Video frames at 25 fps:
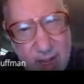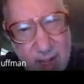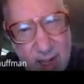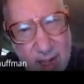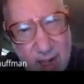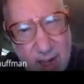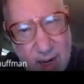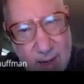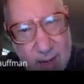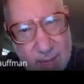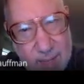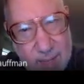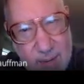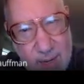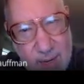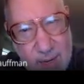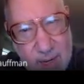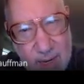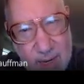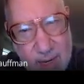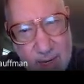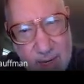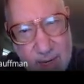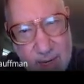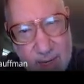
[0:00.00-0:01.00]

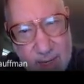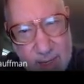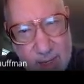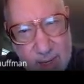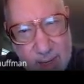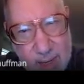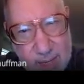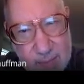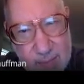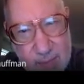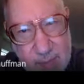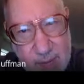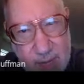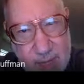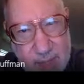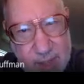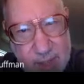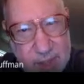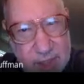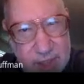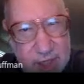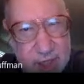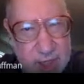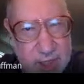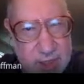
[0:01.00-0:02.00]
And I
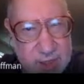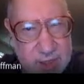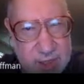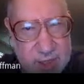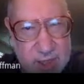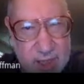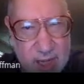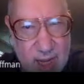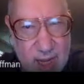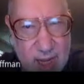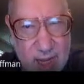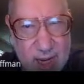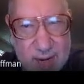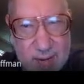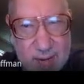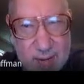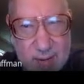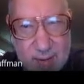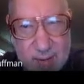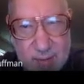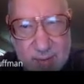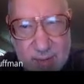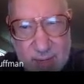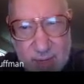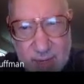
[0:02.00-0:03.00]
applied G to psi,
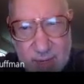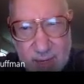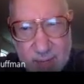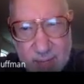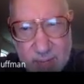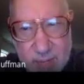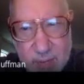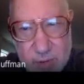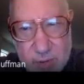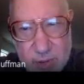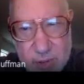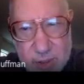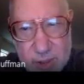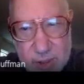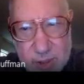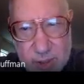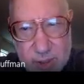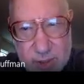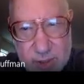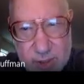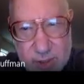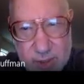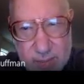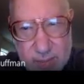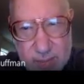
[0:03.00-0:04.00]
and then I push it
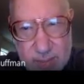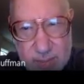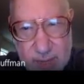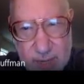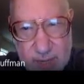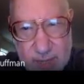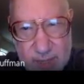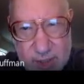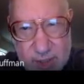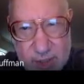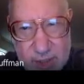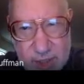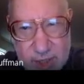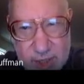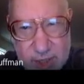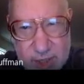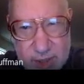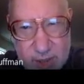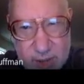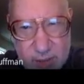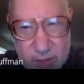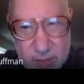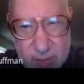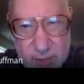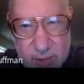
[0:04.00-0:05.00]
and apply G
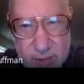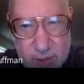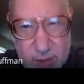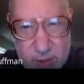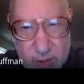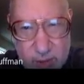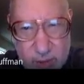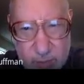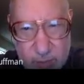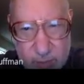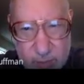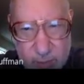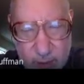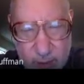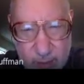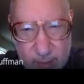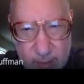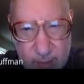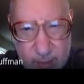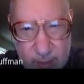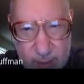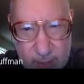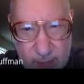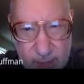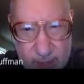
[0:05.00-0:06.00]
to the Wilson loop. So I'm
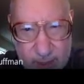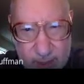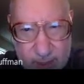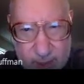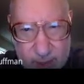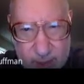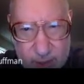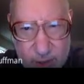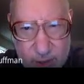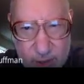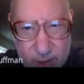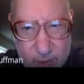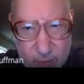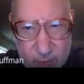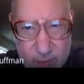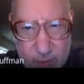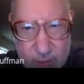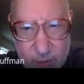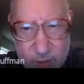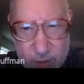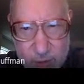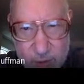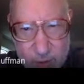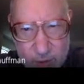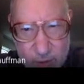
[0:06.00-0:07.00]
applying this to the
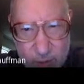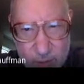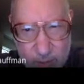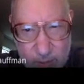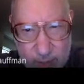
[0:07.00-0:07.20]
Wilson loop.